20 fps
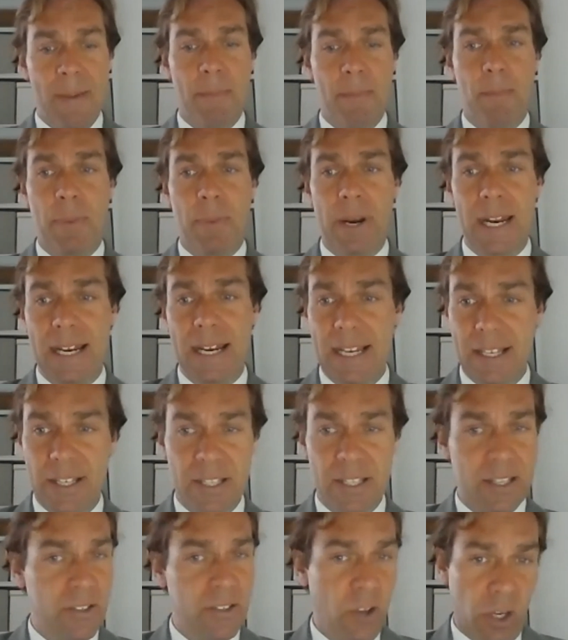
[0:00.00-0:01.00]
but it
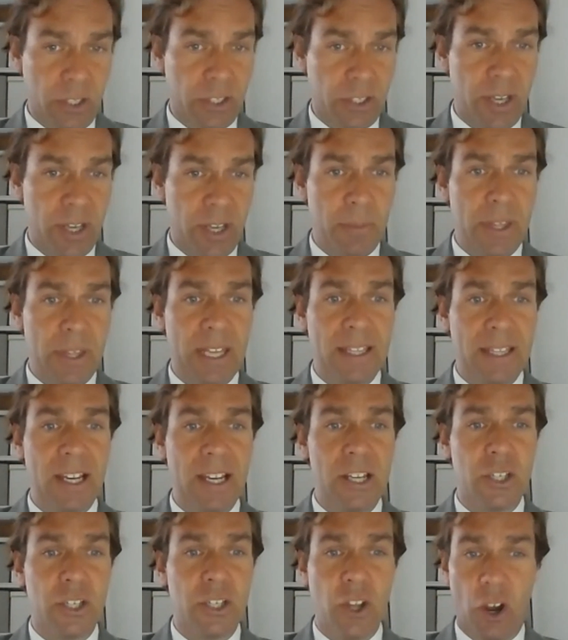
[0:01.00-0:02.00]
is not something that
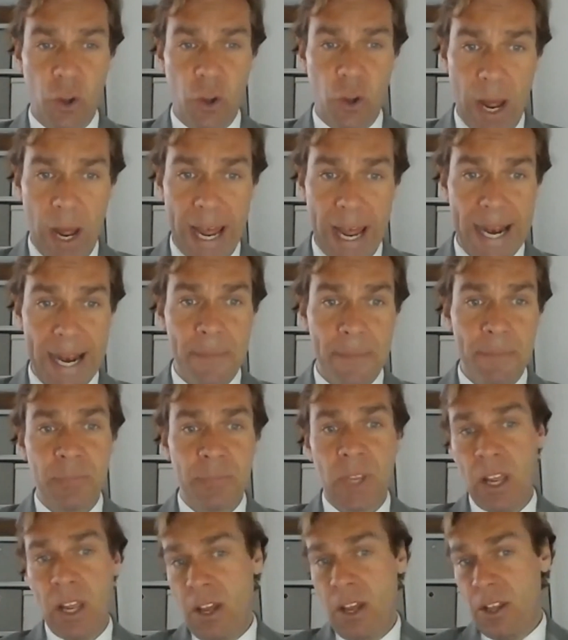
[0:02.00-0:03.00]
has gone away.
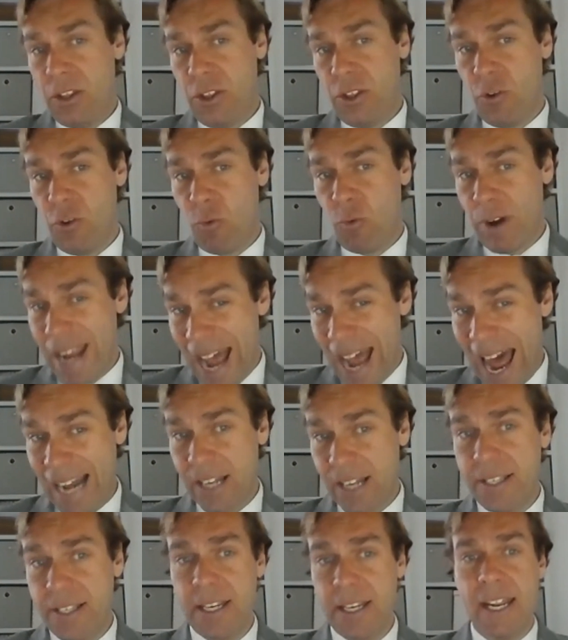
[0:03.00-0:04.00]
The
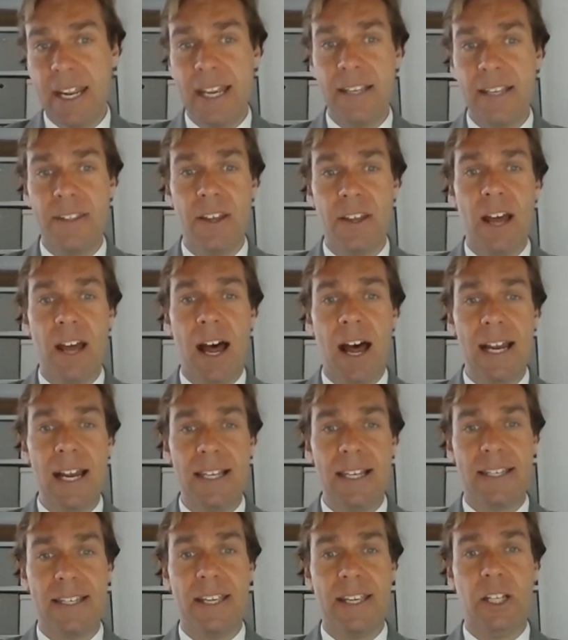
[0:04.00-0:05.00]
reality is that
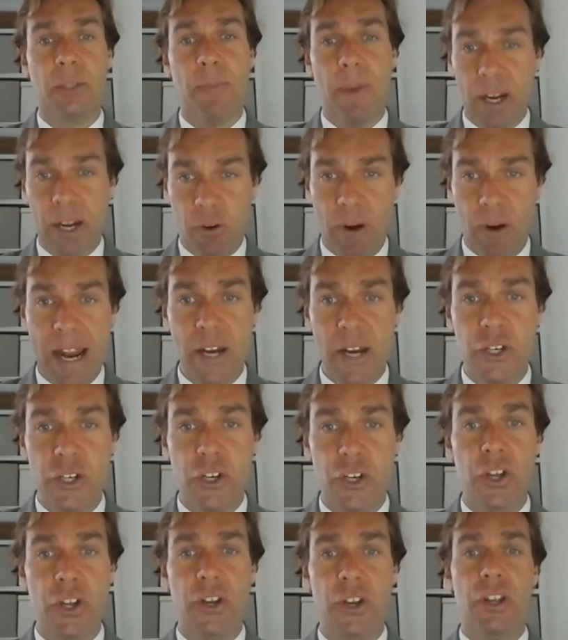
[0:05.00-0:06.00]
high-skilled
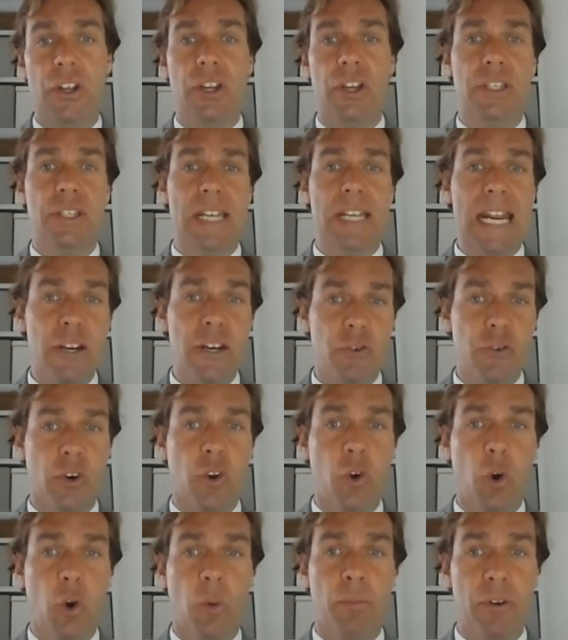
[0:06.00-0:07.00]
migration and
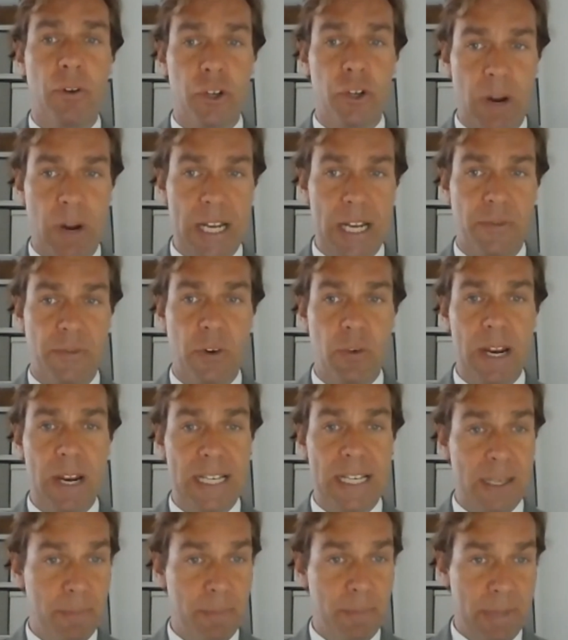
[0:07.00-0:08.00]
intra-corporate
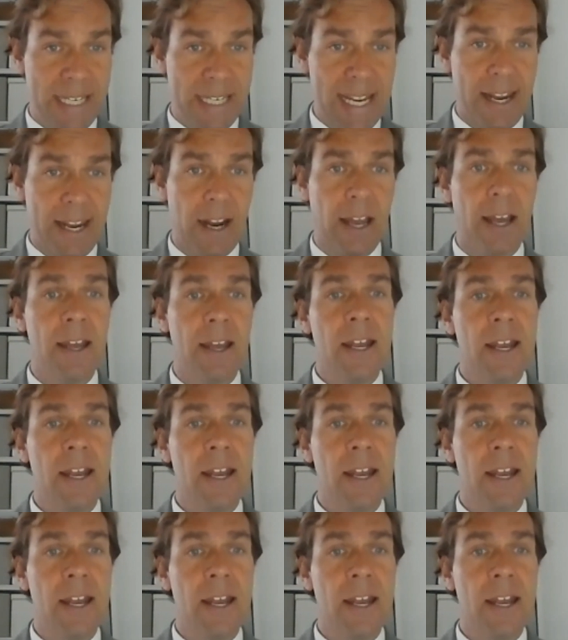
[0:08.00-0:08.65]
transferees in particular